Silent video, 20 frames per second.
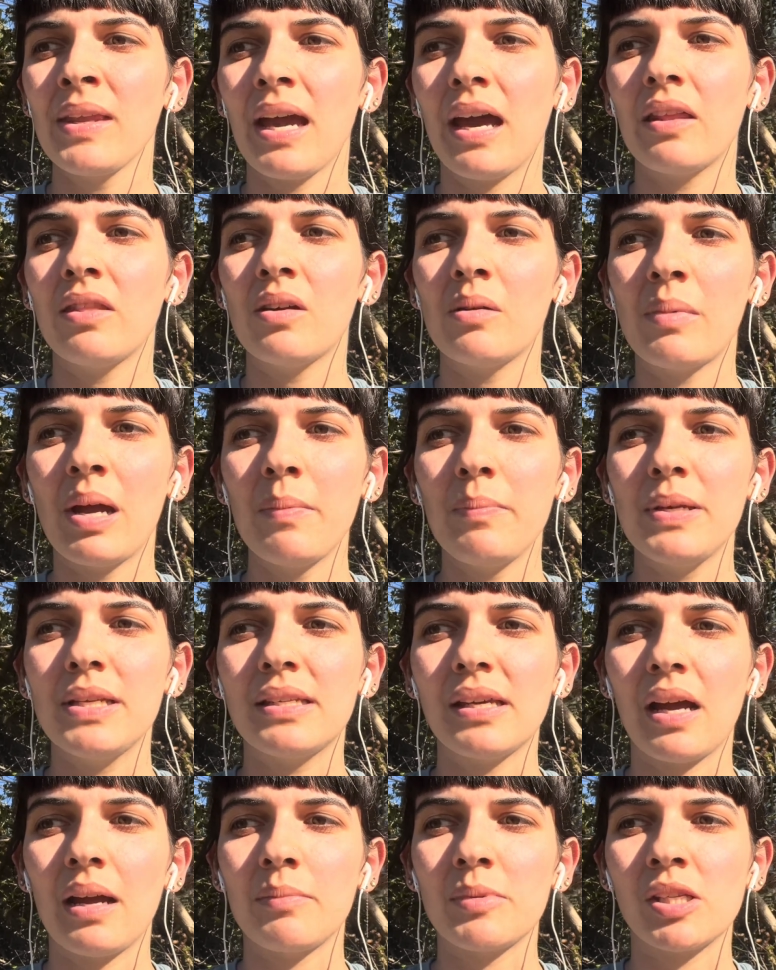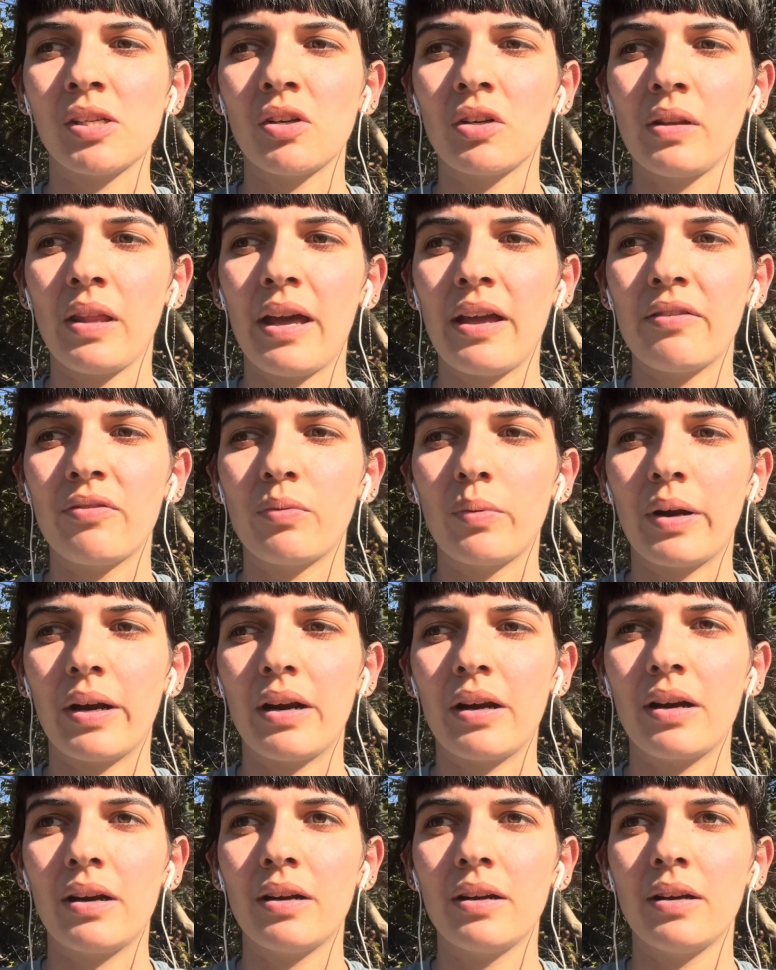And there might be times in your life
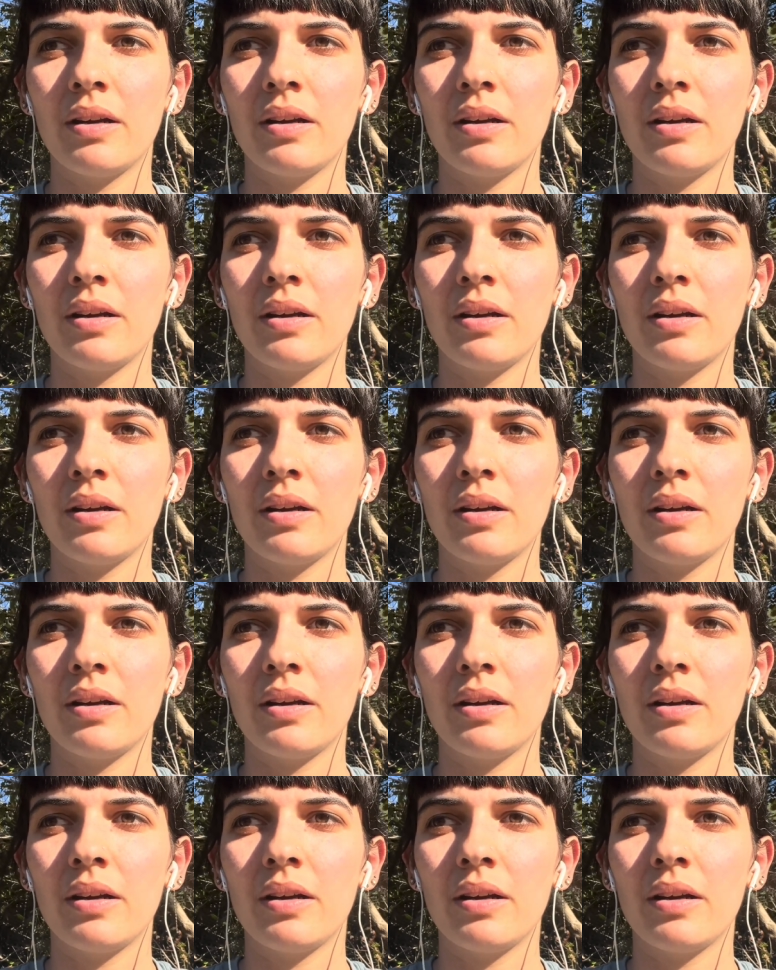where